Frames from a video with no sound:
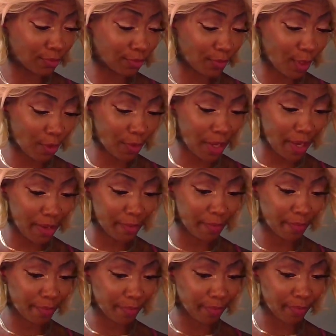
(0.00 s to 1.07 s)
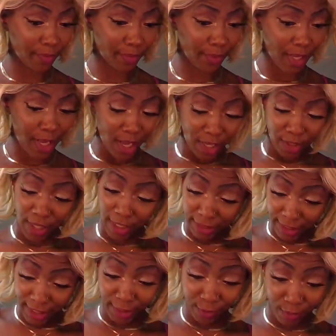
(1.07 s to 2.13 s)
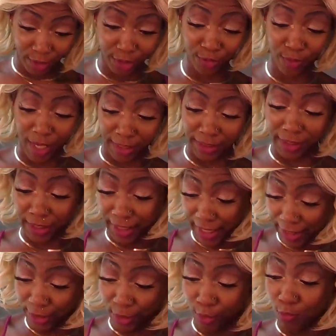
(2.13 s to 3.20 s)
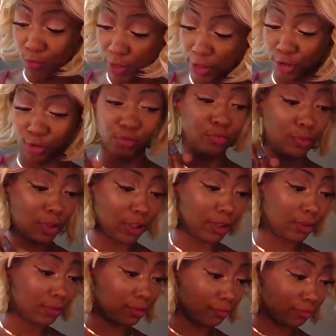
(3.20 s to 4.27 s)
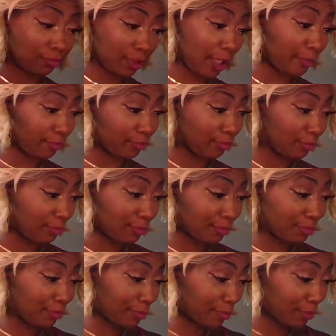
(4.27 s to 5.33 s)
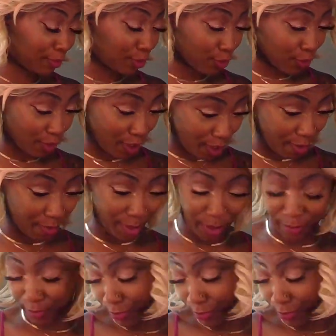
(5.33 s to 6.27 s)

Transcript: Okay? You got to get to what you got to get to what you got to get. Do you hear me?